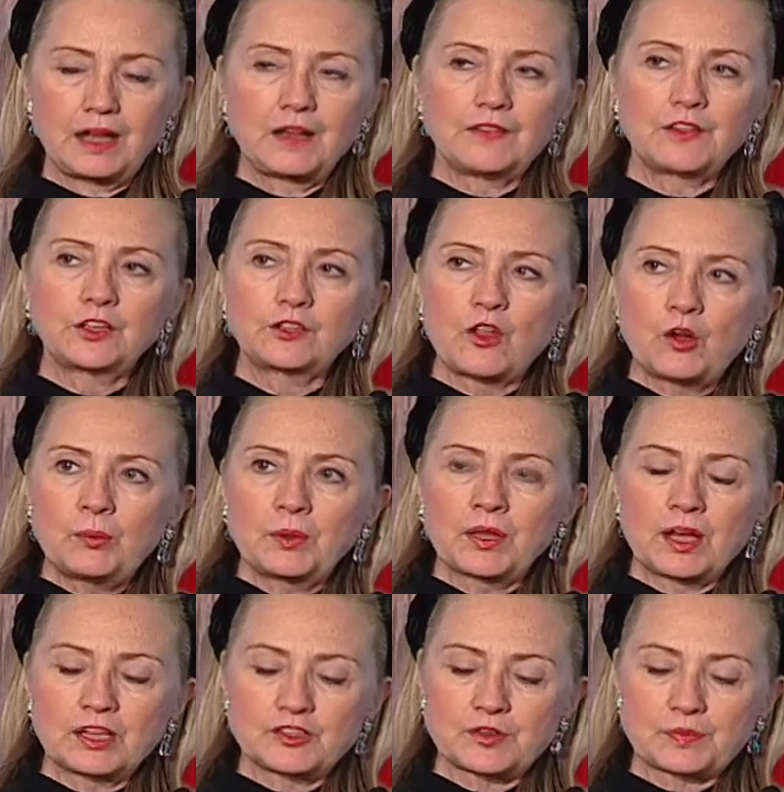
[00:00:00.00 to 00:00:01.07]
The Global
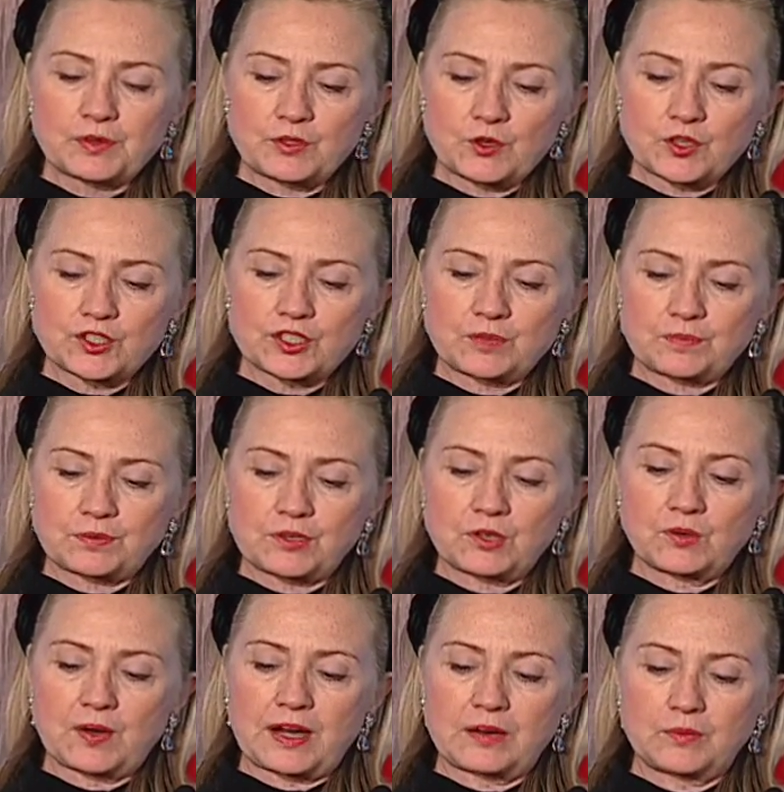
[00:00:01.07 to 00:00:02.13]
Entrepreneurship
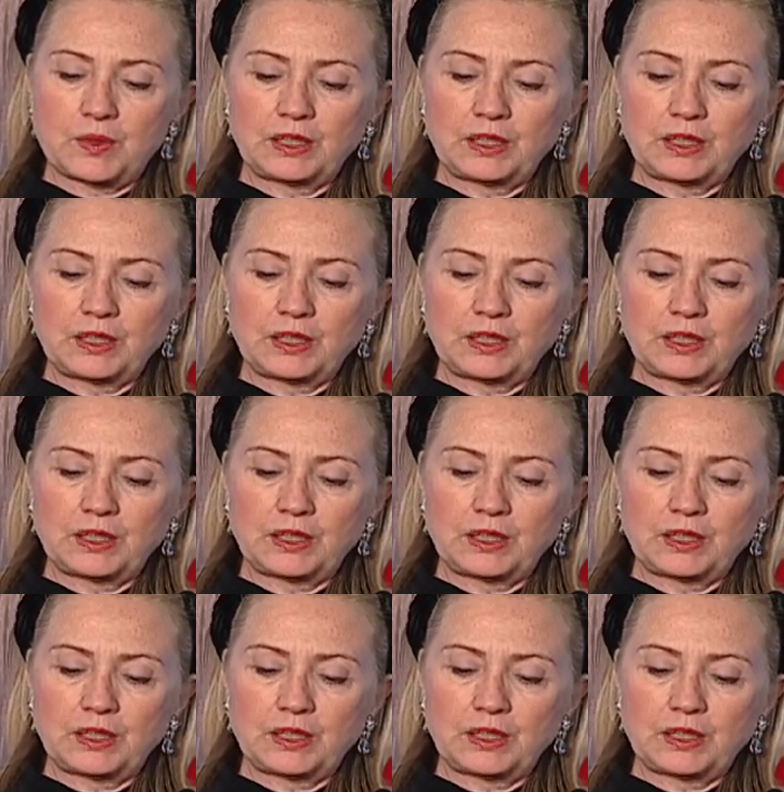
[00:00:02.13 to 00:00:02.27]
Program